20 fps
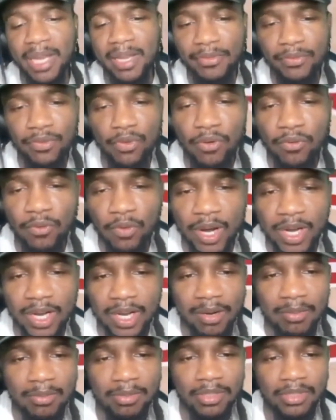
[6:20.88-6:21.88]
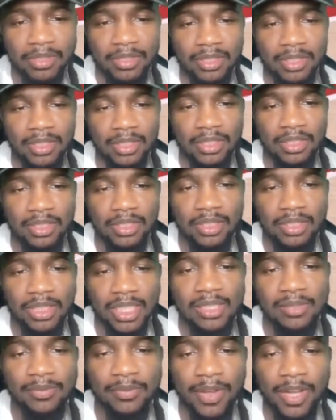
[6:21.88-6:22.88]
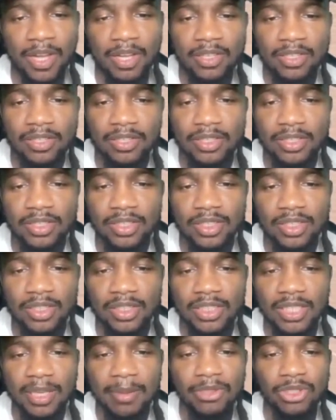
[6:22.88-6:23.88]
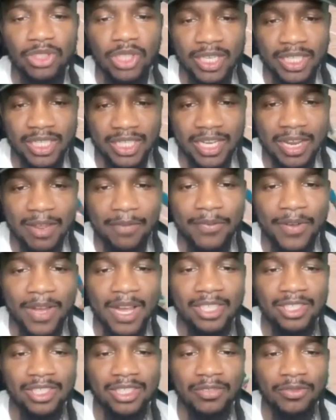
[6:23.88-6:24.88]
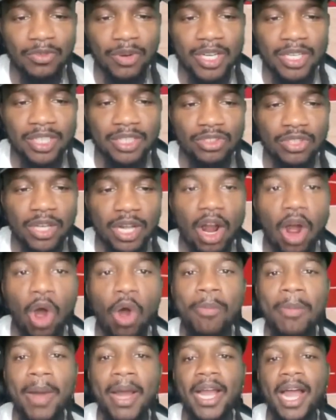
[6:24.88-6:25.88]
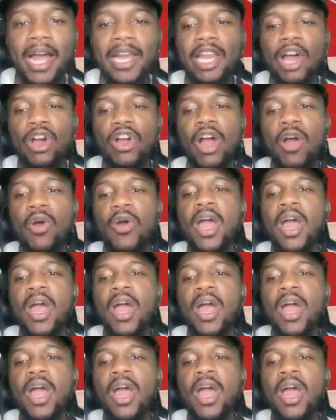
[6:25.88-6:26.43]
and forth right now, bro. That's a foul. They be trying to get that foul stuff right there. You got to. Oh, my God. Logo.